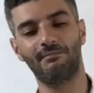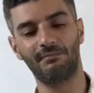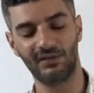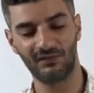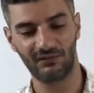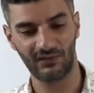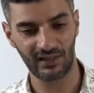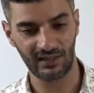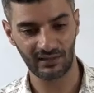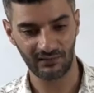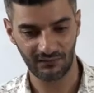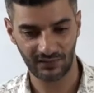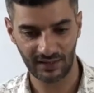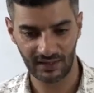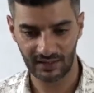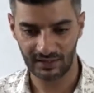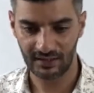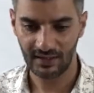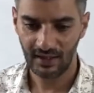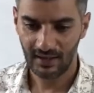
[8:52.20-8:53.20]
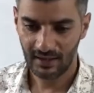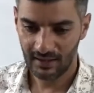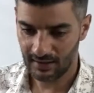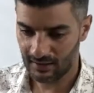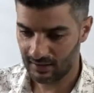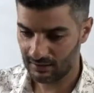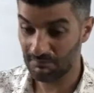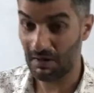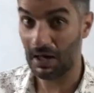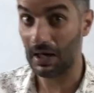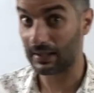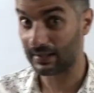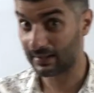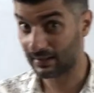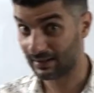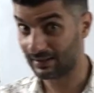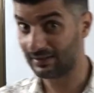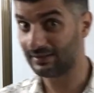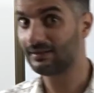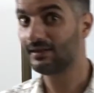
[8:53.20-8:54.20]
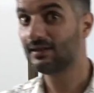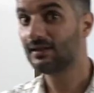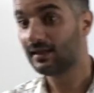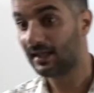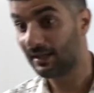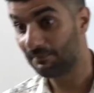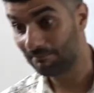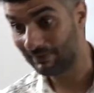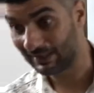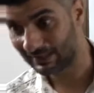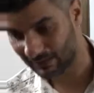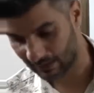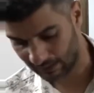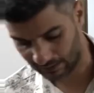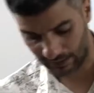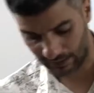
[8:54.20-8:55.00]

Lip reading: be very, very ugly and bitter